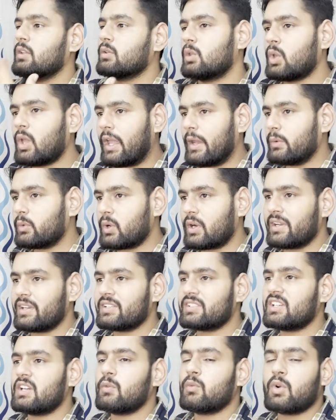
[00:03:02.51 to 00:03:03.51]
You have to
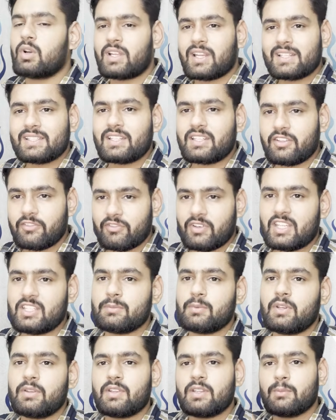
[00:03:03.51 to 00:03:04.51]
understand what are the
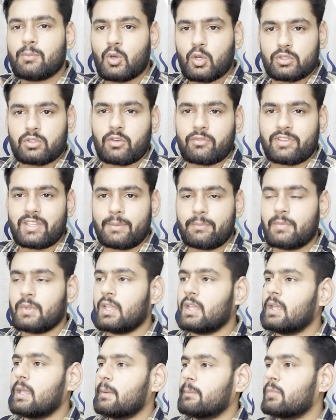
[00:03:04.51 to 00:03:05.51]
difference between both of them,
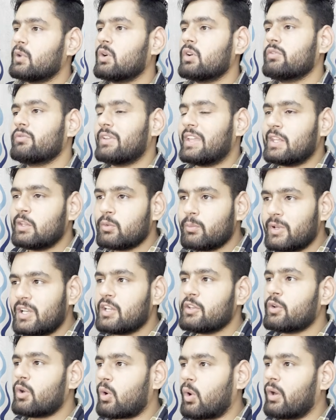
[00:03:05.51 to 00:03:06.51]
because when you
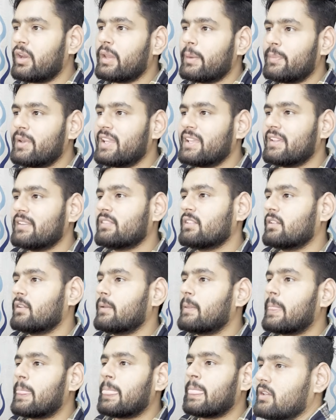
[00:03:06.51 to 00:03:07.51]
build your own application,
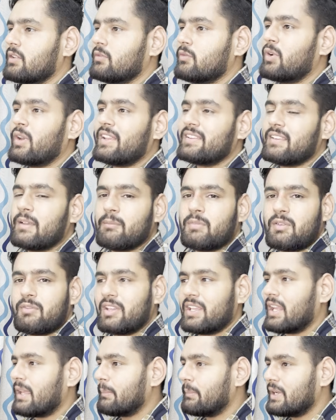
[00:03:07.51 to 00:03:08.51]
for example,
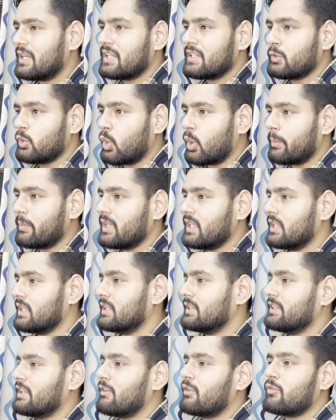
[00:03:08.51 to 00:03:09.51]
when I build
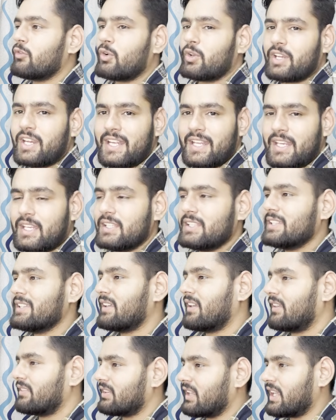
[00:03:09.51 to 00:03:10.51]
Nomi, never forget
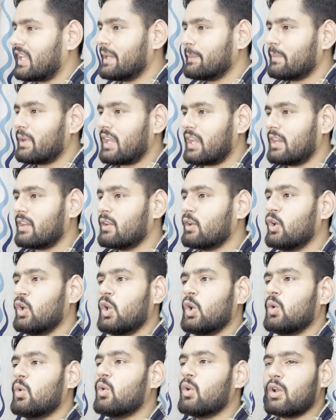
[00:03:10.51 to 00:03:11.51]
anything, a second brain
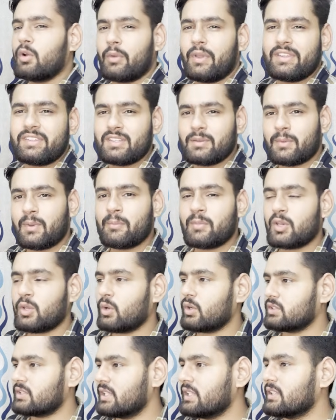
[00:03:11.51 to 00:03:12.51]
who always remember
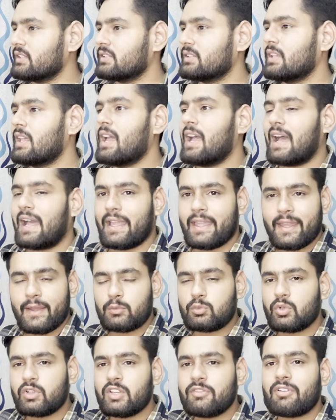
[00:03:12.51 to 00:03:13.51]
your things, I
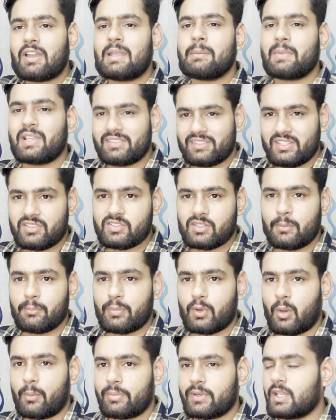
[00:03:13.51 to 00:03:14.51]
have to define my system
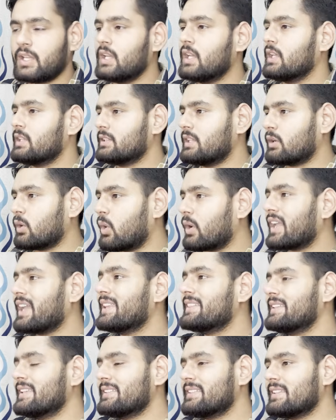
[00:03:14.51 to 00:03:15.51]
prompt that
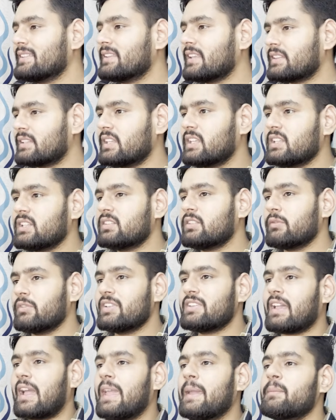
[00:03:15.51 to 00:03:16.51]
okay, this is the things
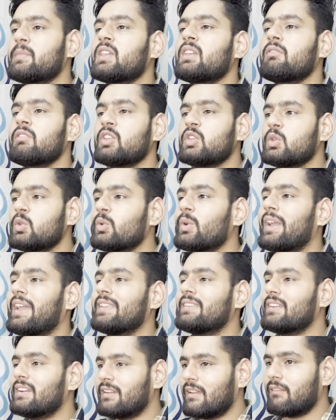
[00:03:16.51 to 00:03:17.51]
which I am giving you
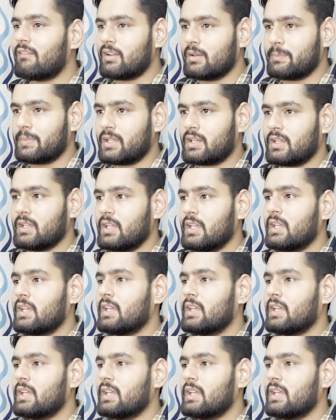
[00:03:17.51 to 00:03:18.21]
as a developer,